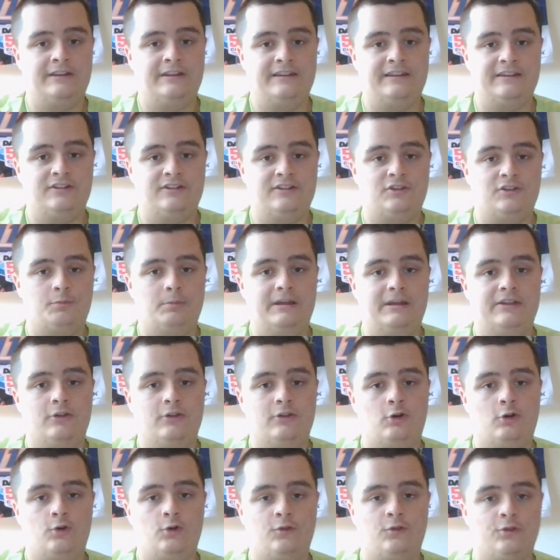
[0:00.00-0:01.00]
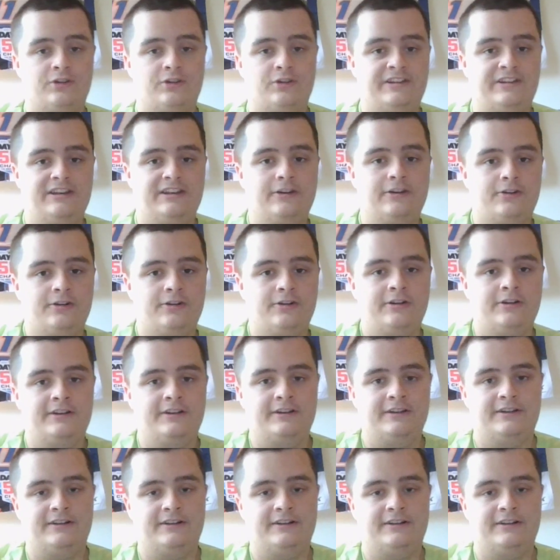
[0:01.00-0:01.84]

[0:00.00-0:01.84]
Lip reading: and it's been over a year